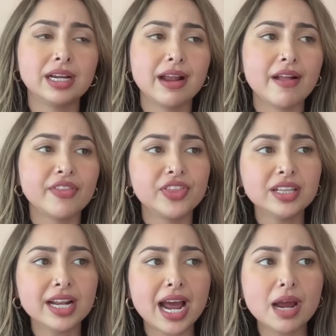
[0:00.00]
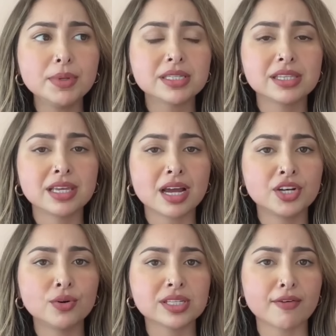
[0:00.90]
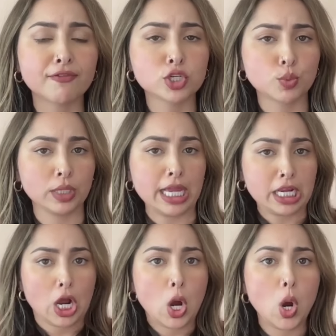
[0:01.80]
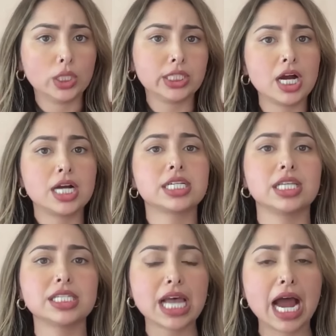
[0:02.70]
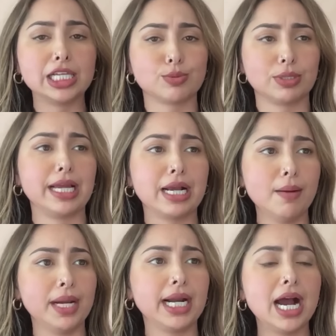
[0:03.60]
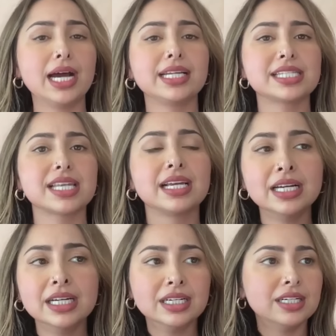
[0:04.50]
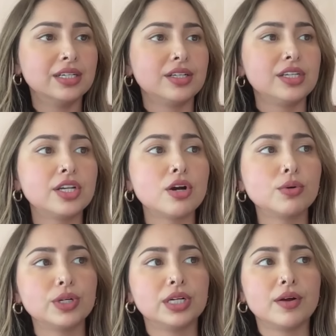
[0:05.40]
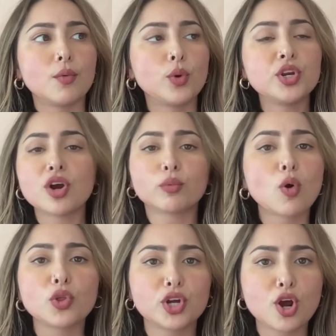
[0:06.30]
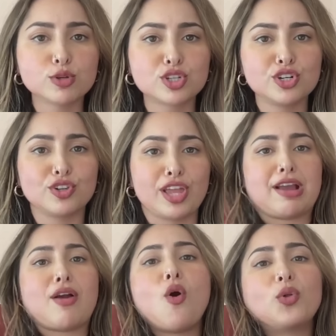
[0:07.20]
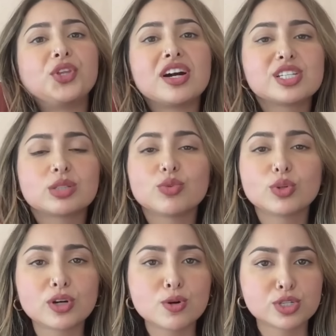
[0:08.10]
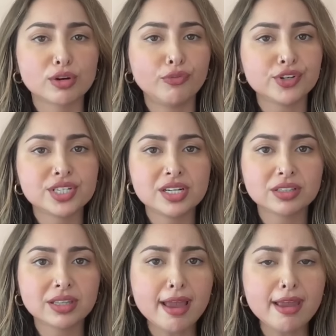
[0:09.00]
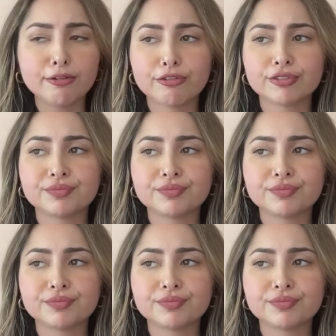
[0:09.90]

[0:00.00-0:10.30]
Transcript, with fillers: And the thing that happens in the unknown is at first we're like holding on to the sides. We're like, oh my God. It's like, you know, when you're on a roller coaster, you're like holding on to the roller coaster for your dear life.